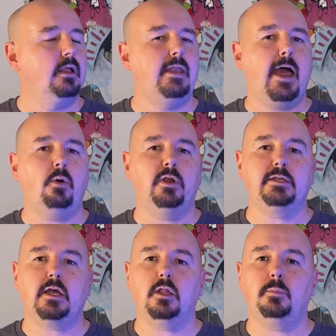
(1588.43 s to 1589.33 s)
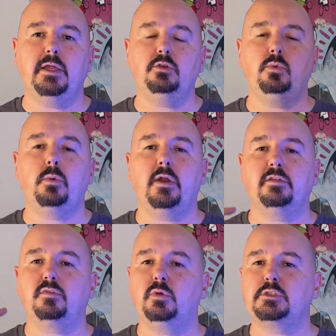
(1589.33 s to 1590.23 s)
Now we're in color menu. We want to
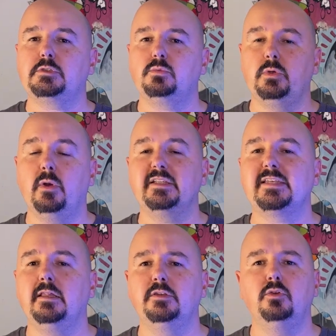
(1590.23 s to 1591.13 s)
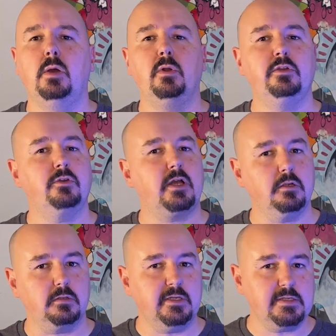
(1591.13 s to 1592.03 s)
switch. We want to tell it, do I want to do
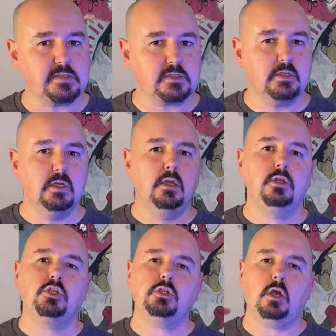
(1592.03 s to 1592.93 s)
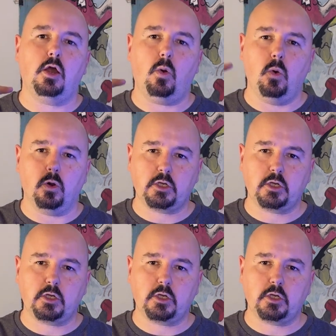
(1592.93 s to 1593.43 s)
color list or